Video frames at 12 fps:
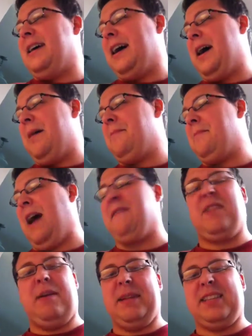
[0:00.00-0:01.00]

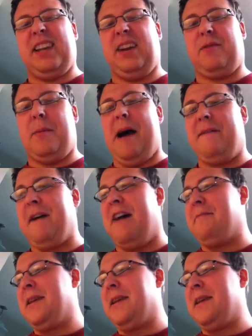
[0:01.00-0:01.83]
after they've been sitting for about 5